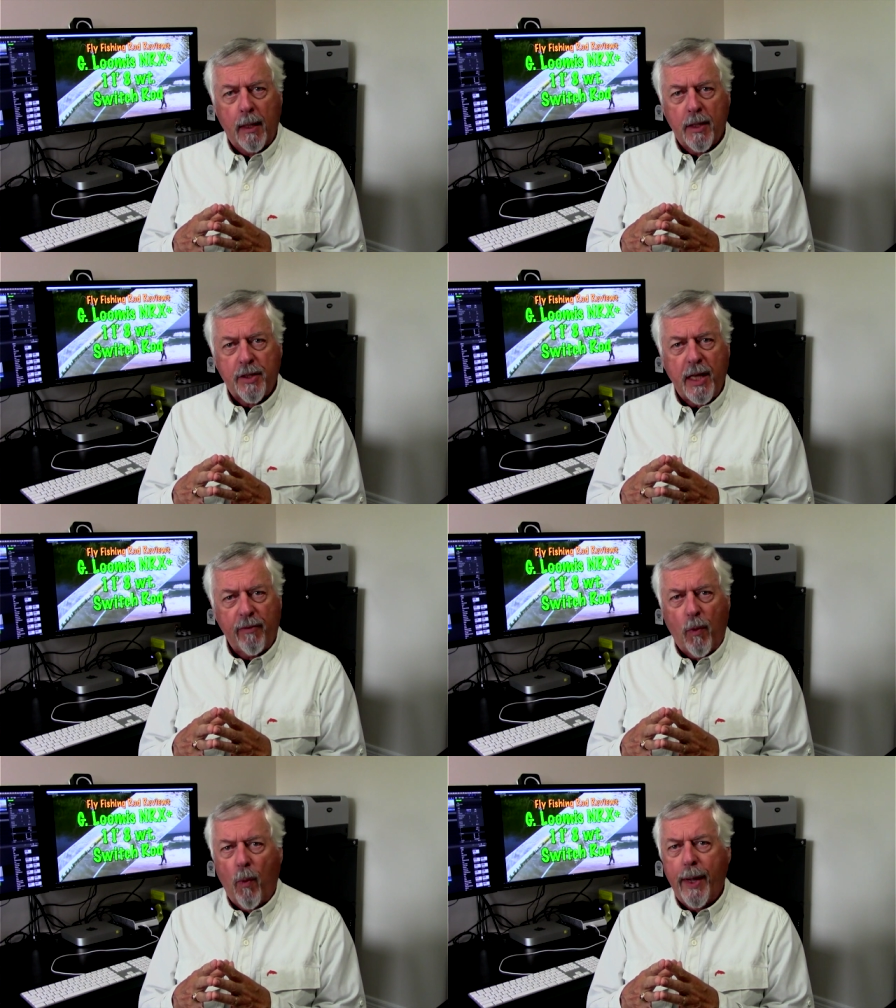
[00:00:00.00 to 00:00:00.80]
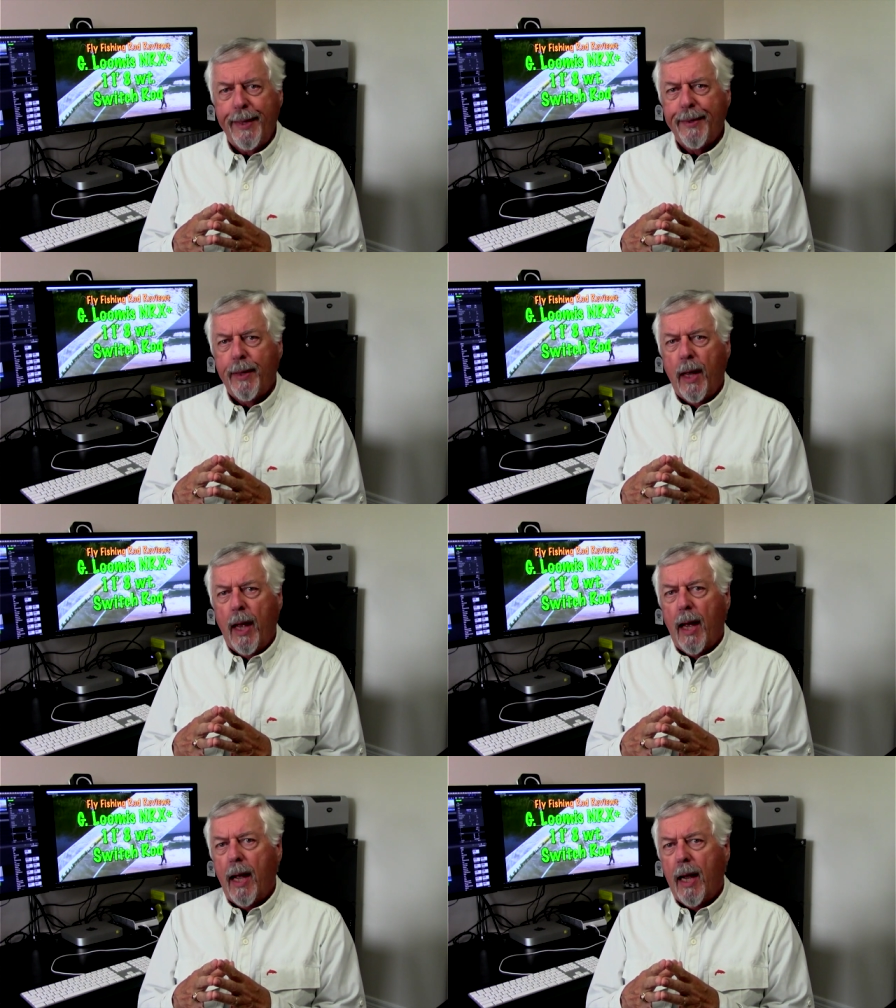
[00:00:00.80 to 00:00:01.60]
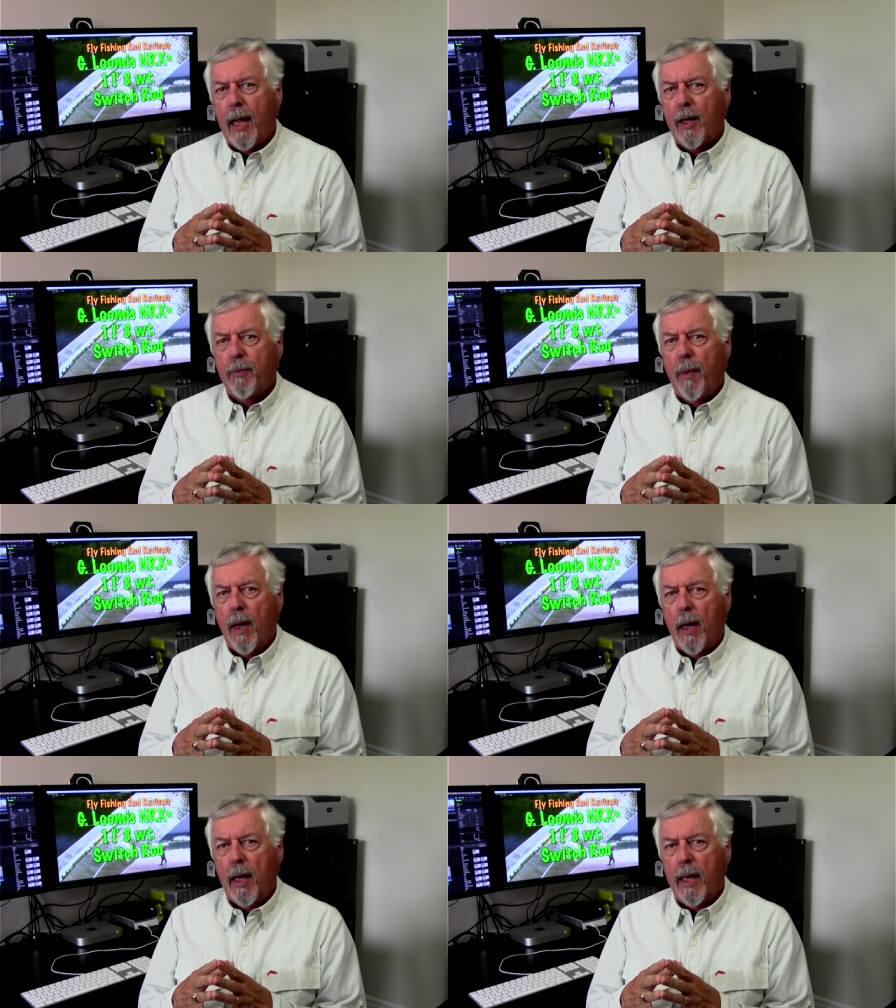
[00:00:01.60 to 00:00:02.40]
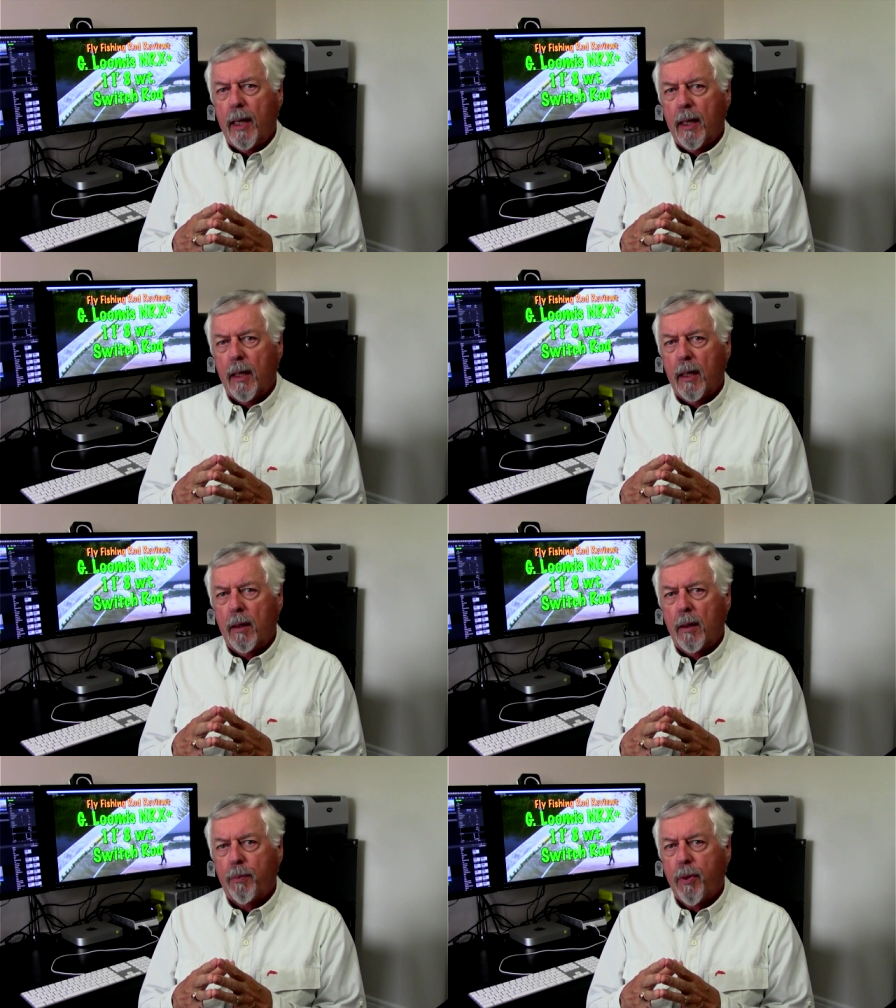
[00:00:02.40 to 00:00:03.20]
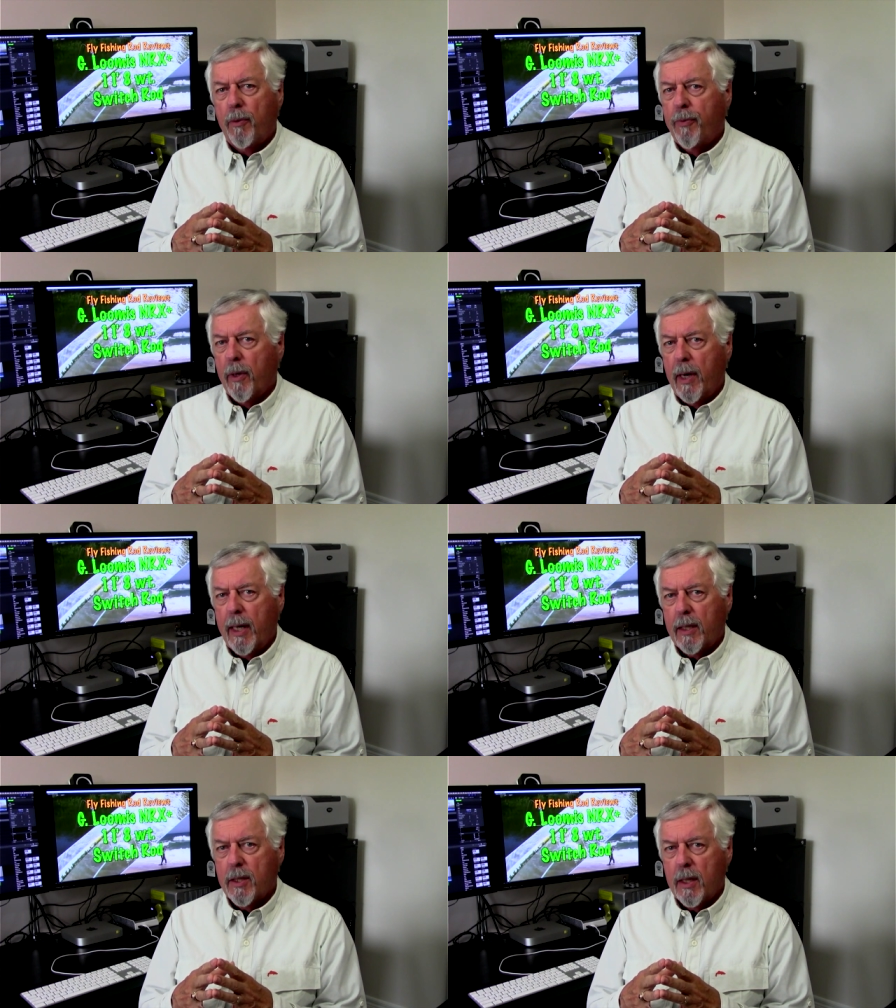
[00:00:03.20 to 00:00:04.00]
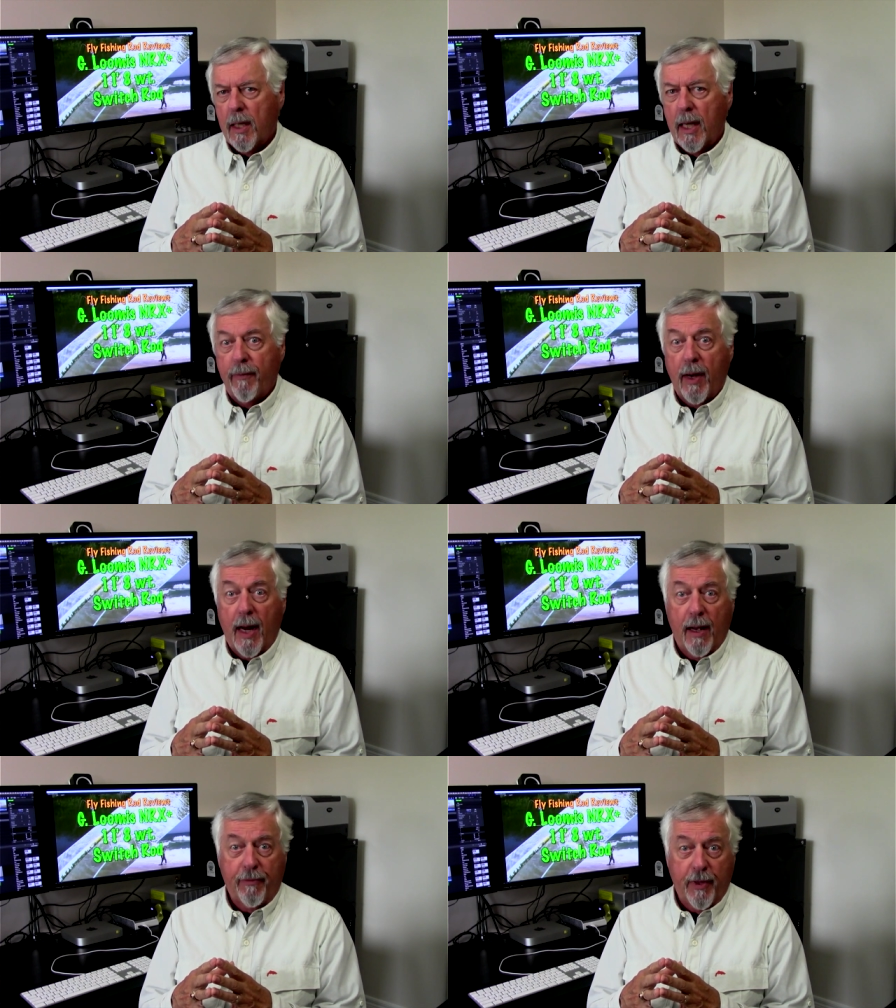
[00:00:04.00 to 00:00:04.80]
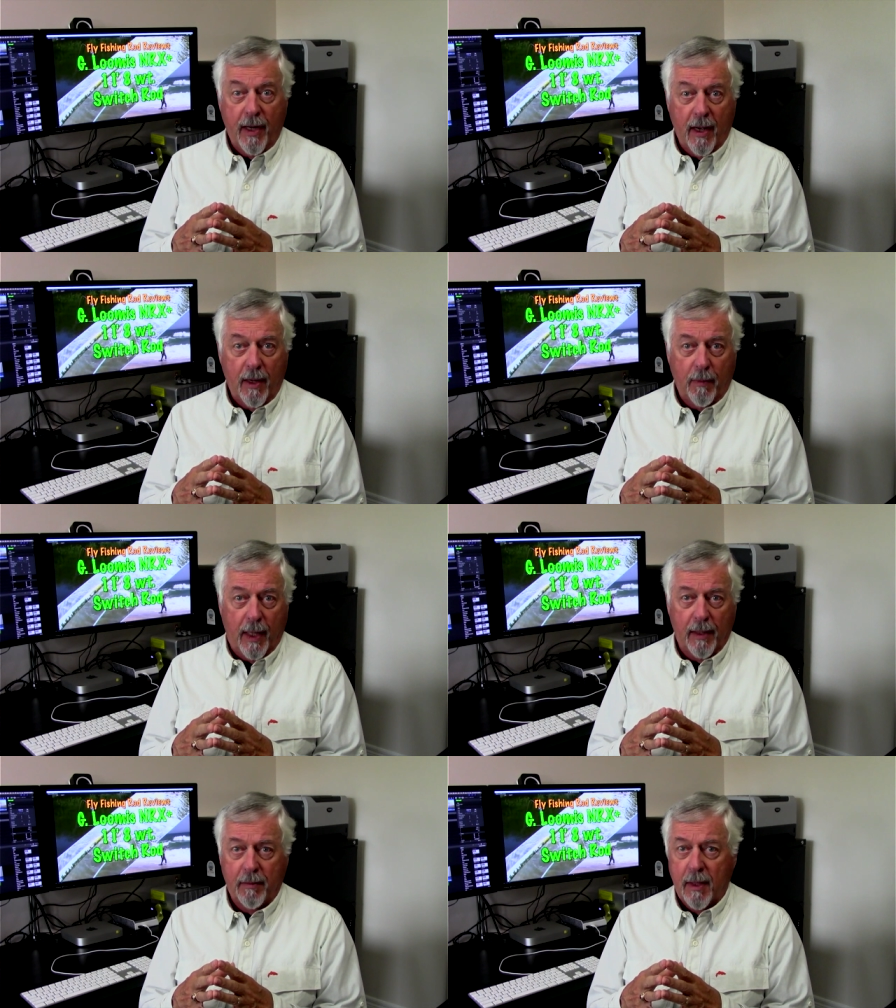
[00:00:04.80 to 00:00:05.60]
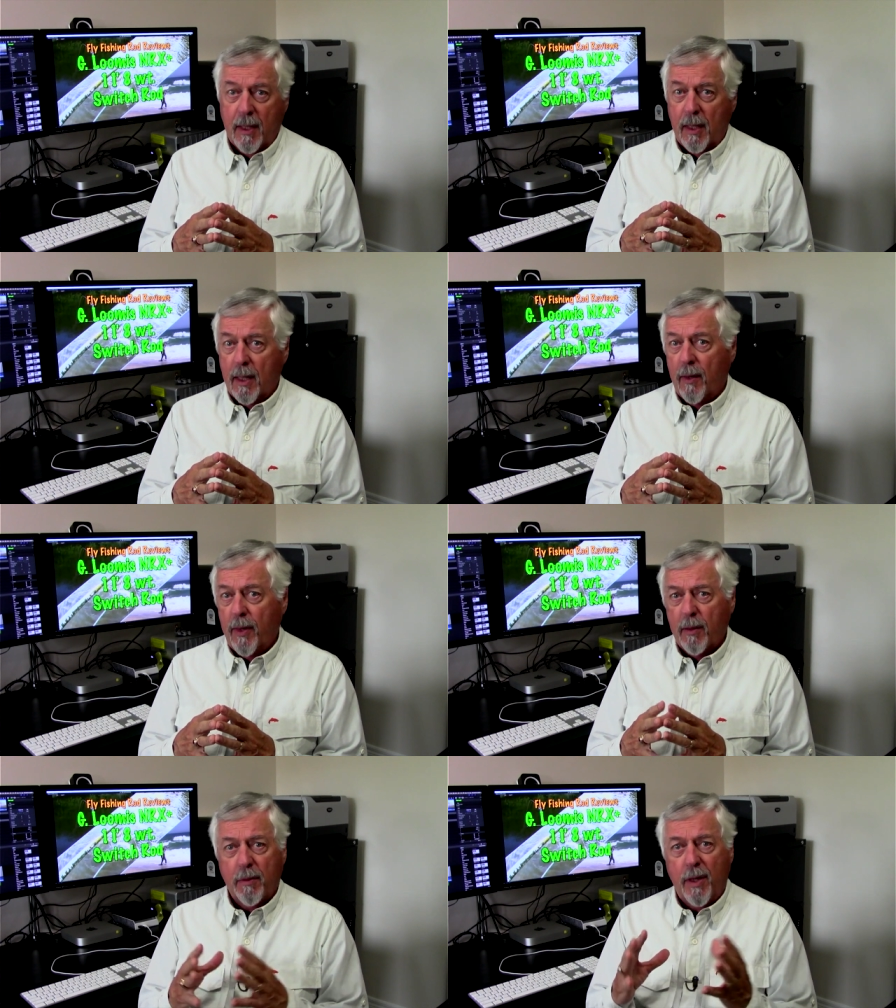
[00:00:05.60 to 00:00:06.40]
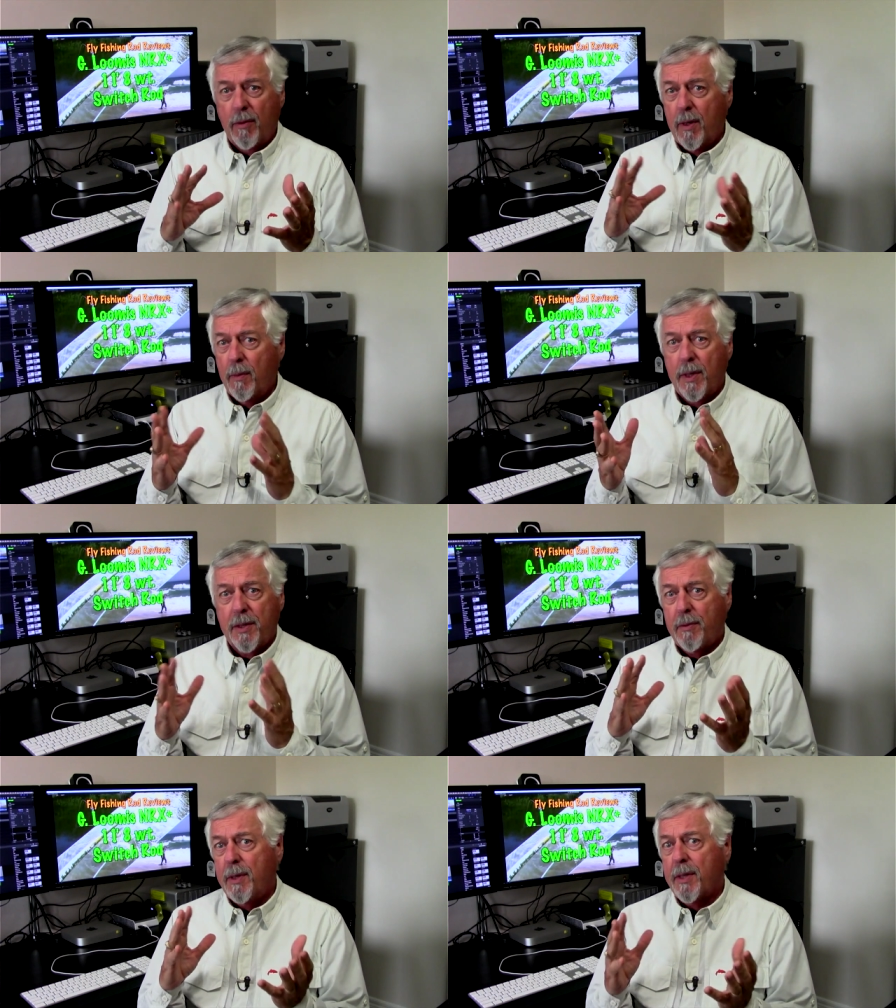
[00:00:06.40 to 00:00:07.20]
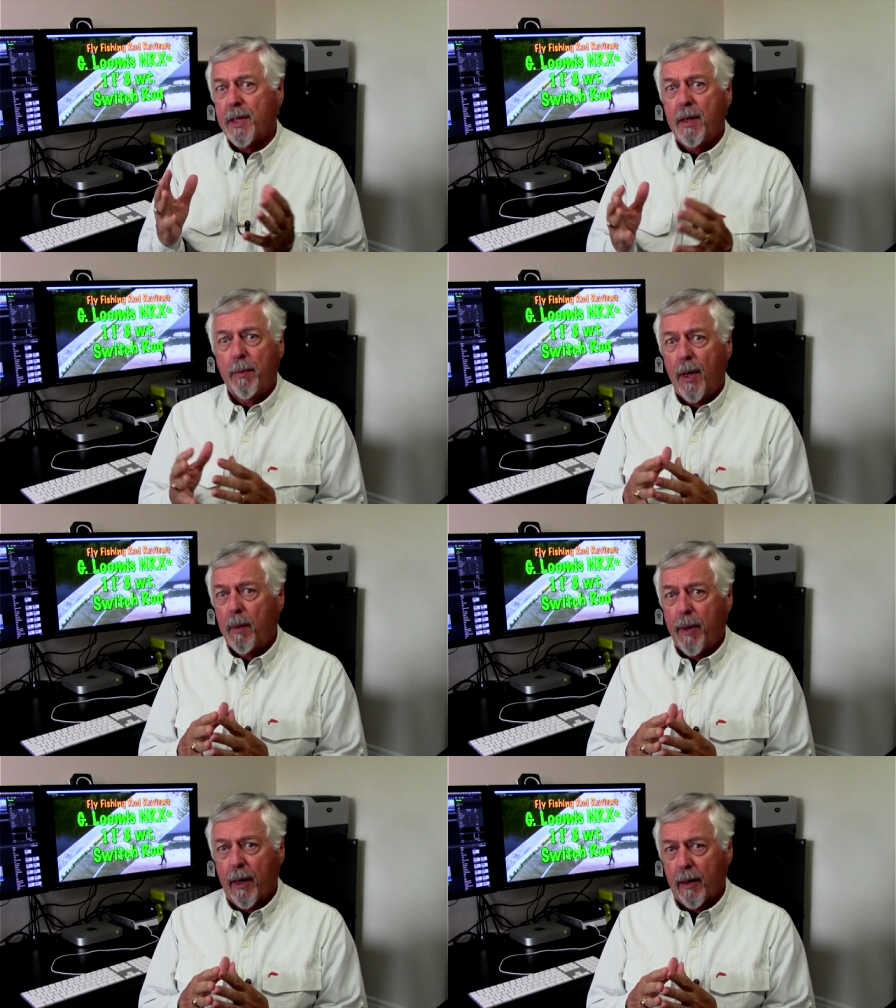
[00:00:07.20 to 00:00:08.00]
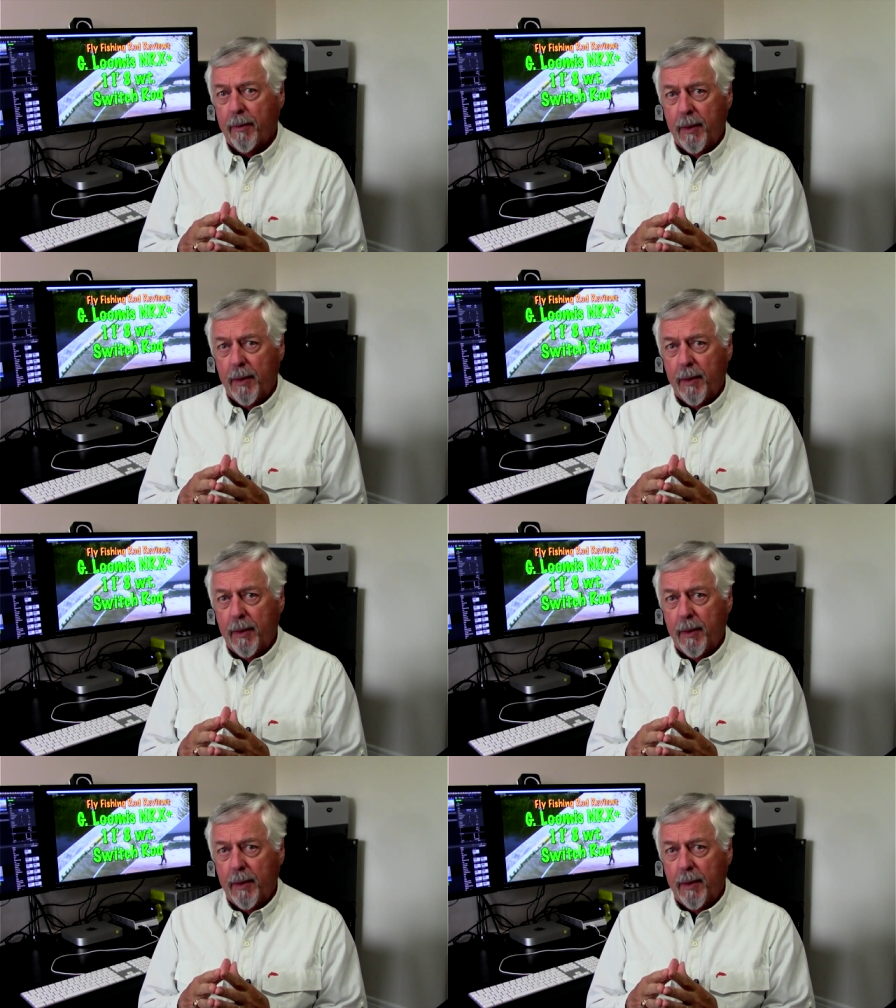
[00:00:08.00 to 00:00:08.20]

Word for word: 7 weight and my uh, Pro 4X uh, 11 and a half foot 9 weight. Uh, they were the only ones that were in the same ballpark.